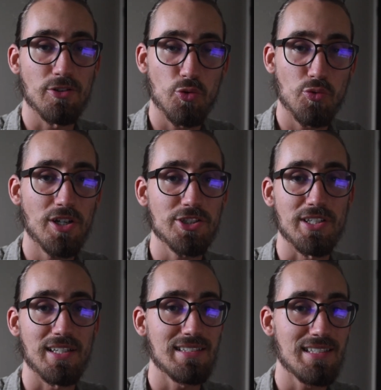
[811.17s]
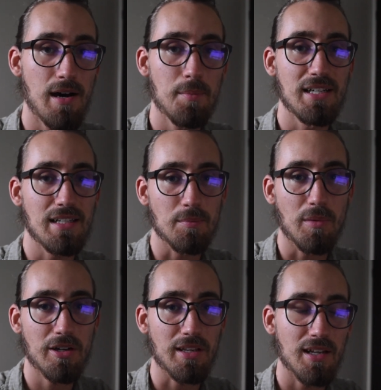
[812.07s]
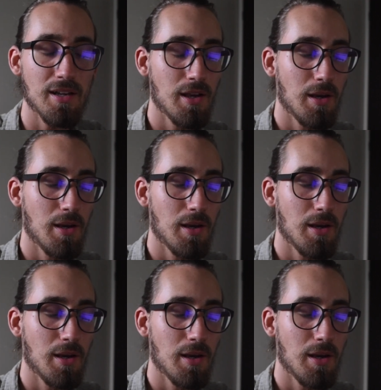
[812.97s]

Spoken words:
crush it, dominate the market.